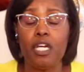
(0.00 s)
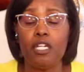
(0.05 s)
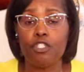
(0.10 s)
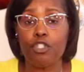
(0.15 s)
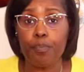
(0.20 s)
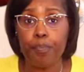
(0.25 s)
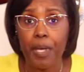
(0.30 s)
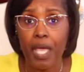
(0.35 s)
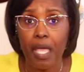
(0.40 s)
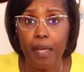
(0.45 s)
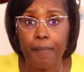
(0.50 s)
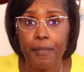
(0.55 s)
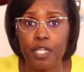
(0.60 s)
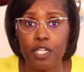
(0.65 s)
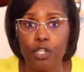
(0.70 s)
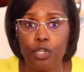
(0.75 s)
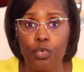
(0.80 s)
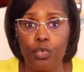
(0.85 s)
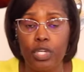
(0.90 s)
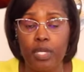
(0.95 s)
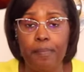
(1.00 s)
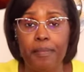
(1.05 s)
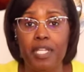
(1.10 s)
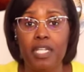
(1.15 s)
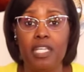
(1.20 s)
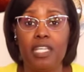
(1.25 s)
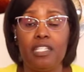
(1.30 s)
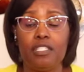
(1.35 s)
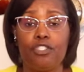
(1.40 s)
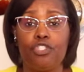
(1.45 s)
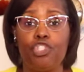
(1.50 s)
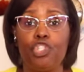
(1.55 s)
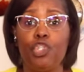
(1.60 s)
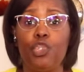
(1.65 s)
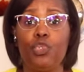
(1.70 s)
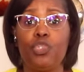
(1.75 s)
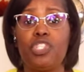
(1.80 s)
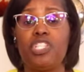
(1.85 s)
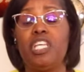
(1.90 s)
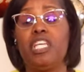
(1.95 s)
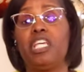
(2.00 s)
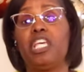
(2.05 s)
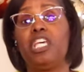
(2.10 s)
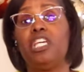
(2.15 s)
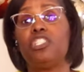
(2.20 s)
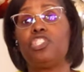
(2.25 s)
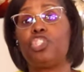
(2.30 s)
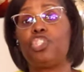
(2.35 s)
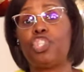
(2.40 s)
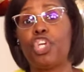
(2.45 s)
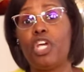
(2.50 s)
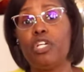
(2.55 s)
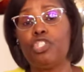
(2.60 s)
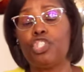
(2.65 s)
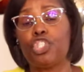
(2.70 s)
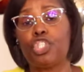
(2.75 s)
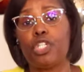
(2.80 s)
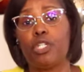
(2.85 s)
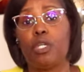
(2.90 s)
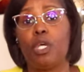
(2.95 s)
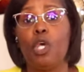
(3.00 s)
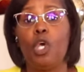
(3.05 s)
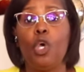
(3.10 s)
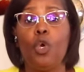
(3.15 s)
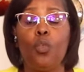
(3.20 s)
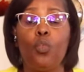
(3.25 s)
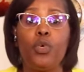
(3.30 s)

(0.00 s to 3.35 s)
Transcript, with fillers: underpayment agreement is used in conjunction